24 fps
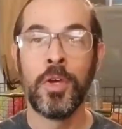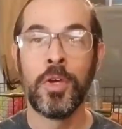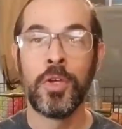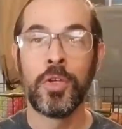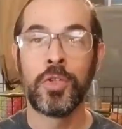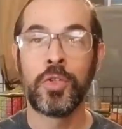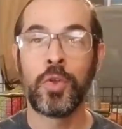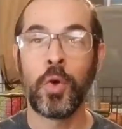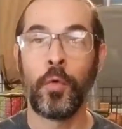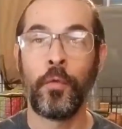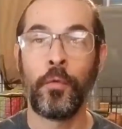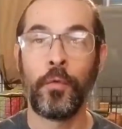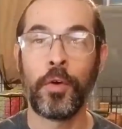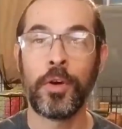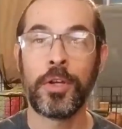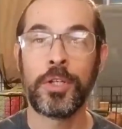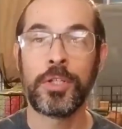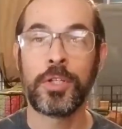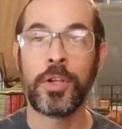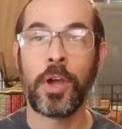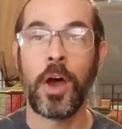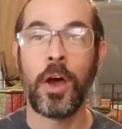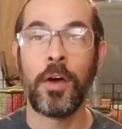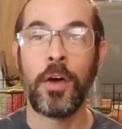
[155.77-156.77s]
So
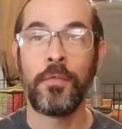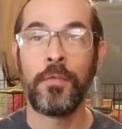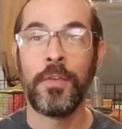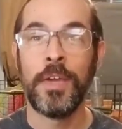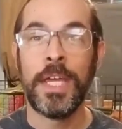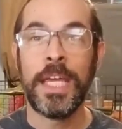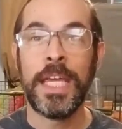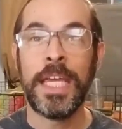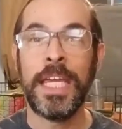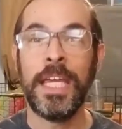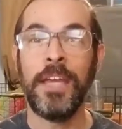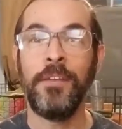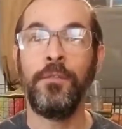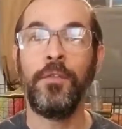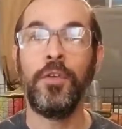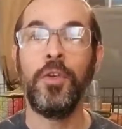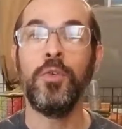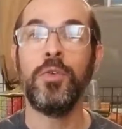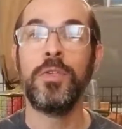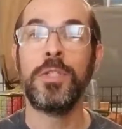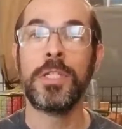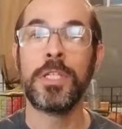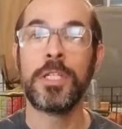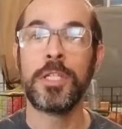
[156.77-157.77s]
first off, if
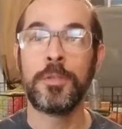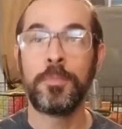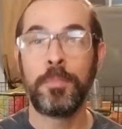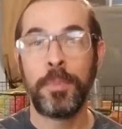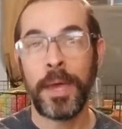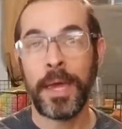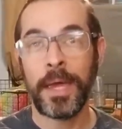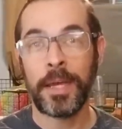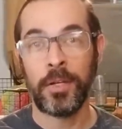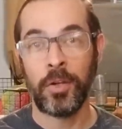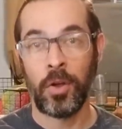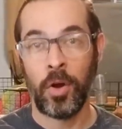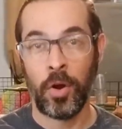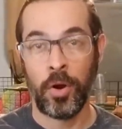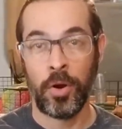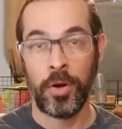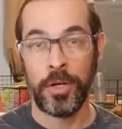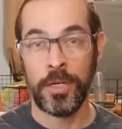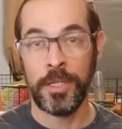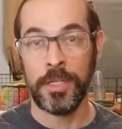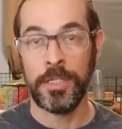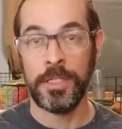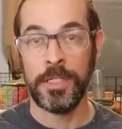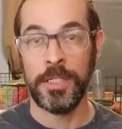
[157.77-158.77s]
you suspect
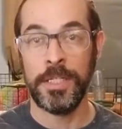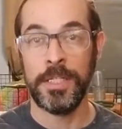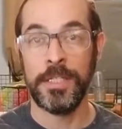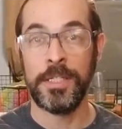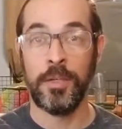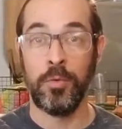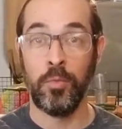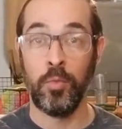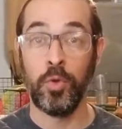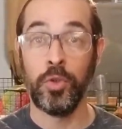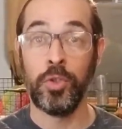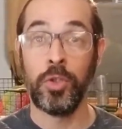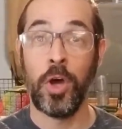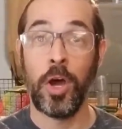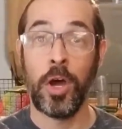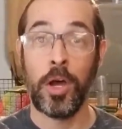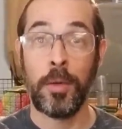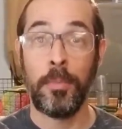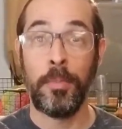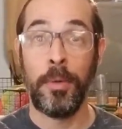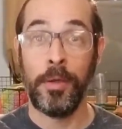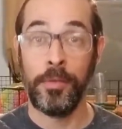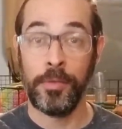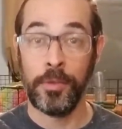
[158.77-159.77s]
heart disease, and we'll
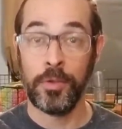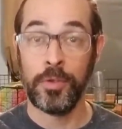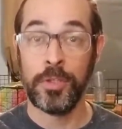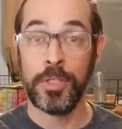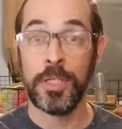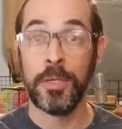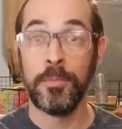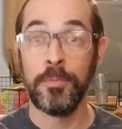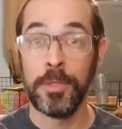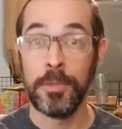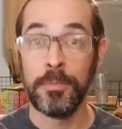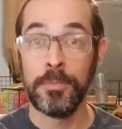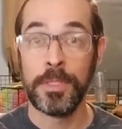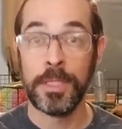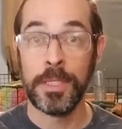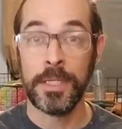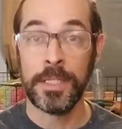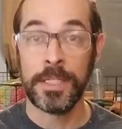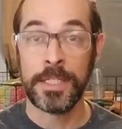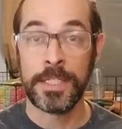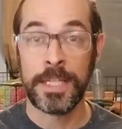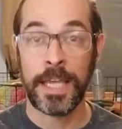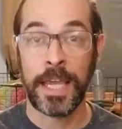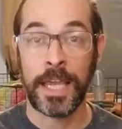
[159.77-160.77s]
talk about those symptoms in
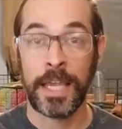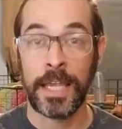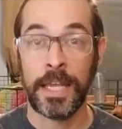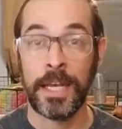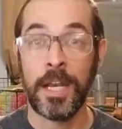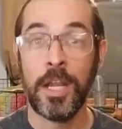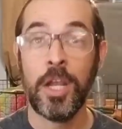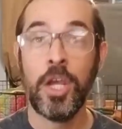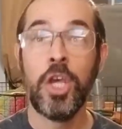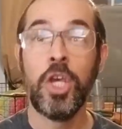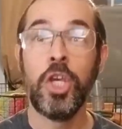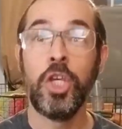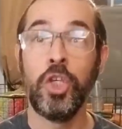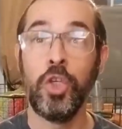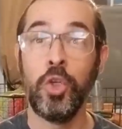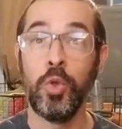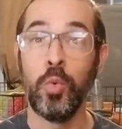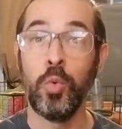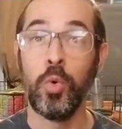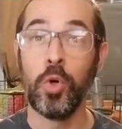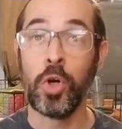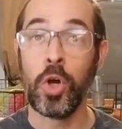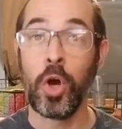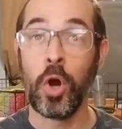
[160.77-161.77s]
a second,
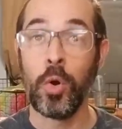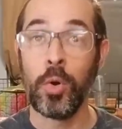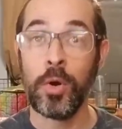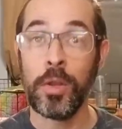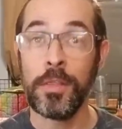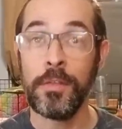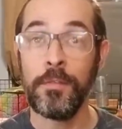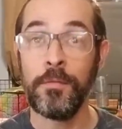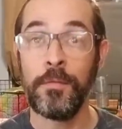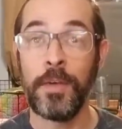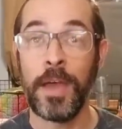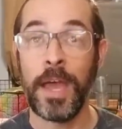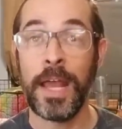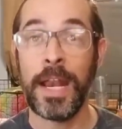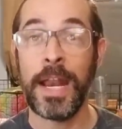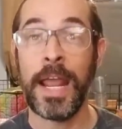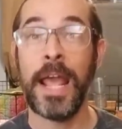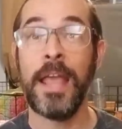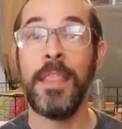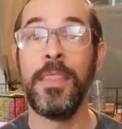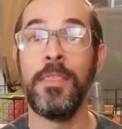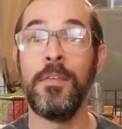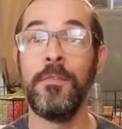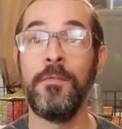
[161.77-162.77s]
you will go to the vet,
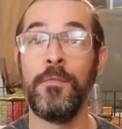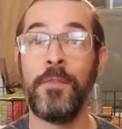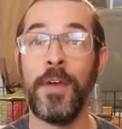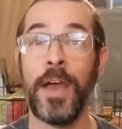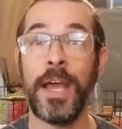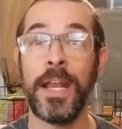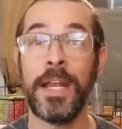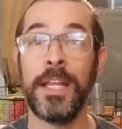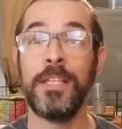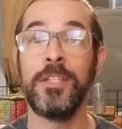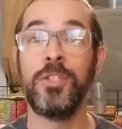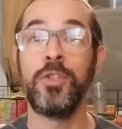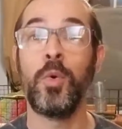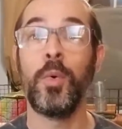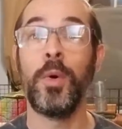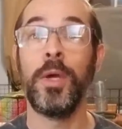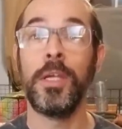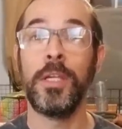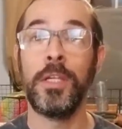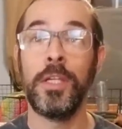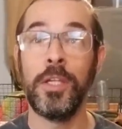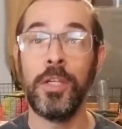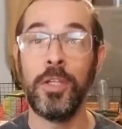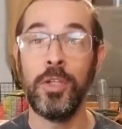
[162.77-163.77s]
and the vet is
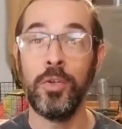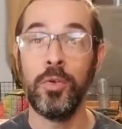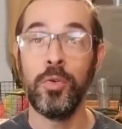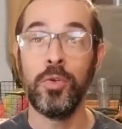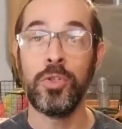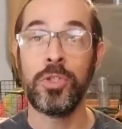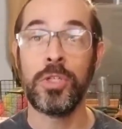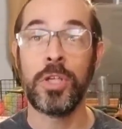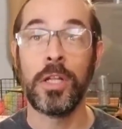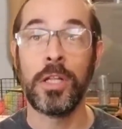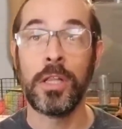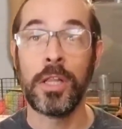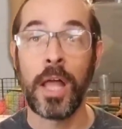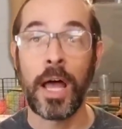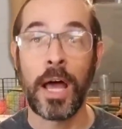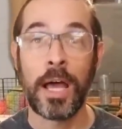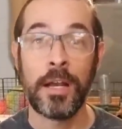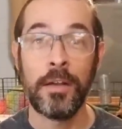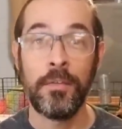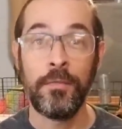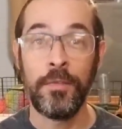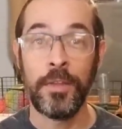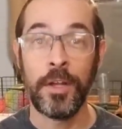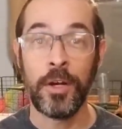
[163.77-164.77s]
going to use a
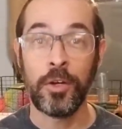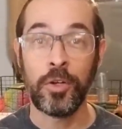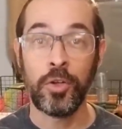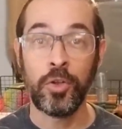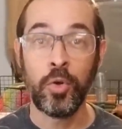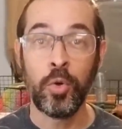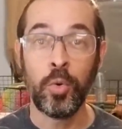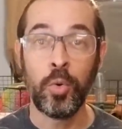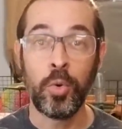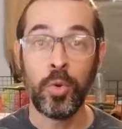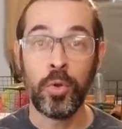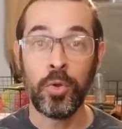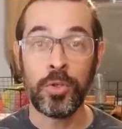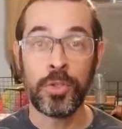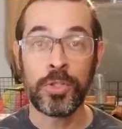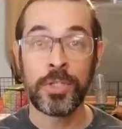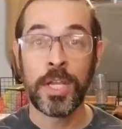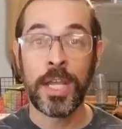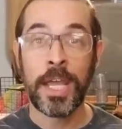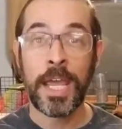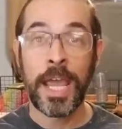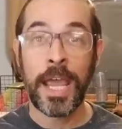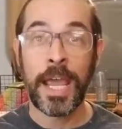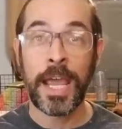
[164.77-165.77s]
lot of their
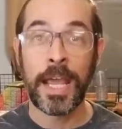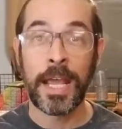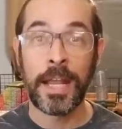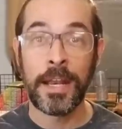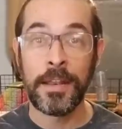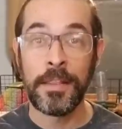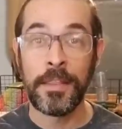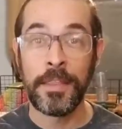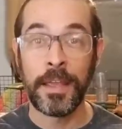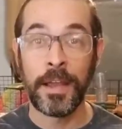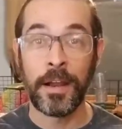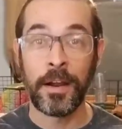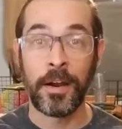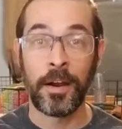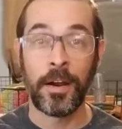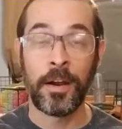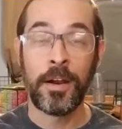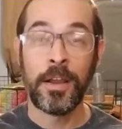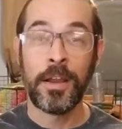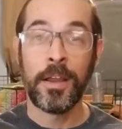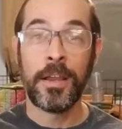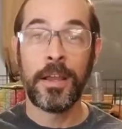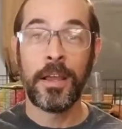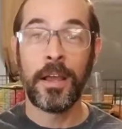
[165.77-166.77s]
tools and their
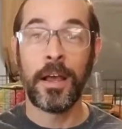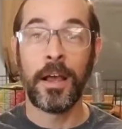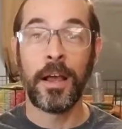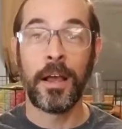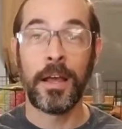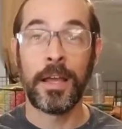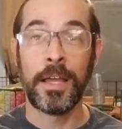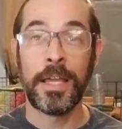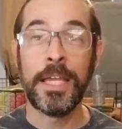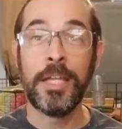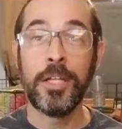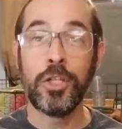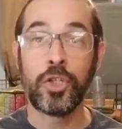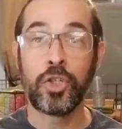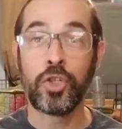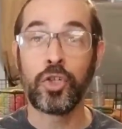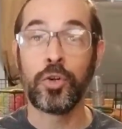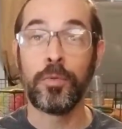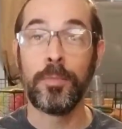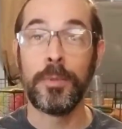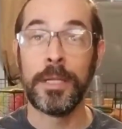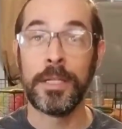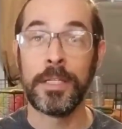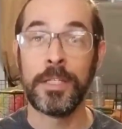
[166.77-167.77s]

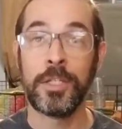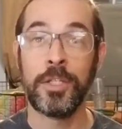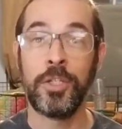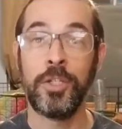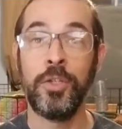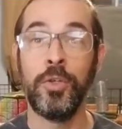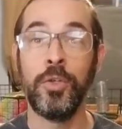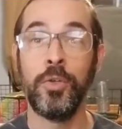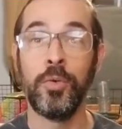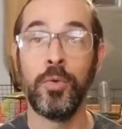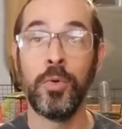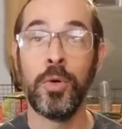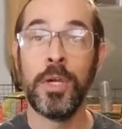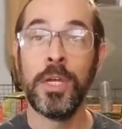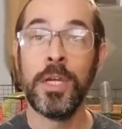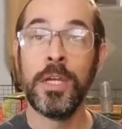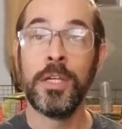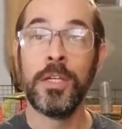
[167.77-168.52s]
instruments to